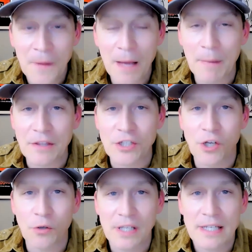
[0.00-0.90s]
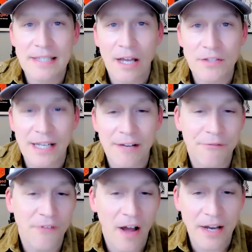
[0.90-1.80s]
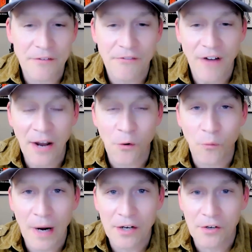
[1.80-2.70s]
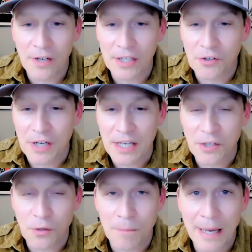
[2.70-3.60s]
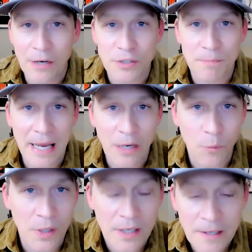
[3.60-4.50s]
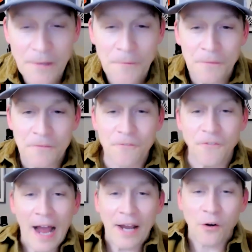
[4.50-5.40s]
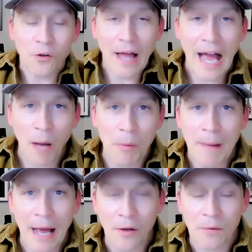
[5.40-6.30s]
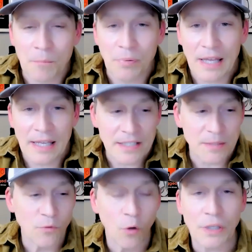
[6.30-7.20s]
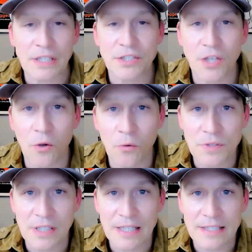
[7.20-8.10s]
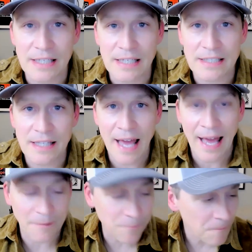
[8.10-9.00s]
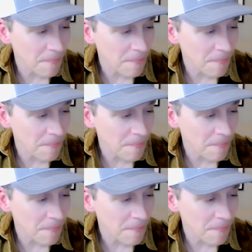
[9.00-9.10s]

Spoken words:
I made the joke that it sounds like a fine vinyl record, like you're getting your Beggar's Banquet vinyl album out and playing some Rolling Stones and listening to that,